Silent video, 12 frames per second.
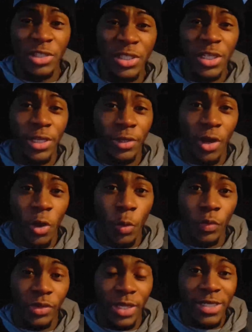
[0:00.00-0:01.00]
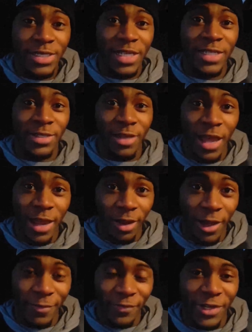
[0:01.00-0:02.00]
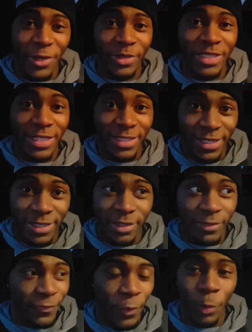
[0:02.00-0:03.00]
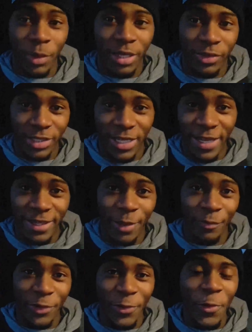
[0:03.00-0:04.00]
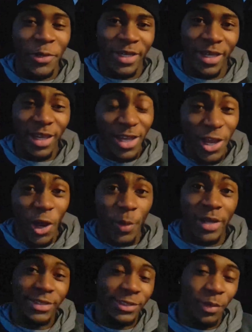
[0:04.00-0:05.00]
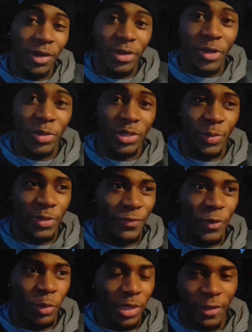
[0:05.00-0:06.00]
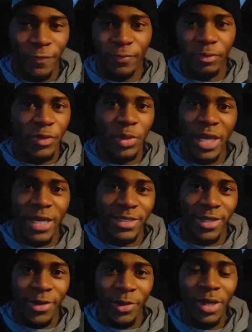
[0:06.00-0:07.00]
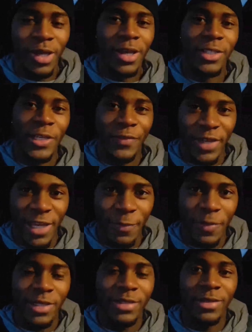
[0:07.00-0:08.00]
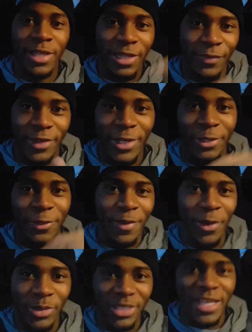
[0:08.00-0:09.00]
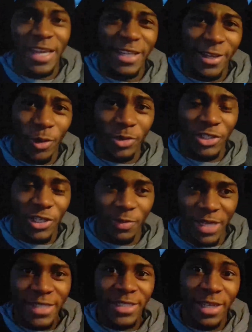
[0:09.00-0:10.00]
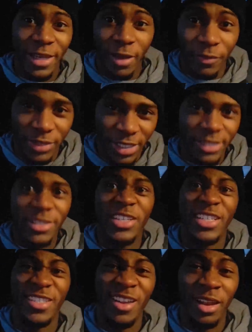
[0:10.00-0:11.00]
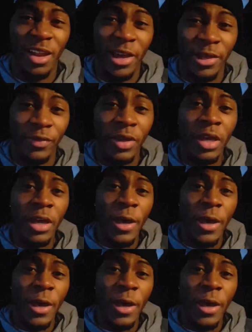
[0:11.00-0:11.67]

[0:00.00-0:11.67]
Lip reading: Just so you know, this is a live video. It's actually filmed on the day that I'm recording it, whereas tomorrow's was filmed like a few days ago. So if you hear me in the video tomorrow say I didn't go to gym yesterday, obviously it's because it's not live.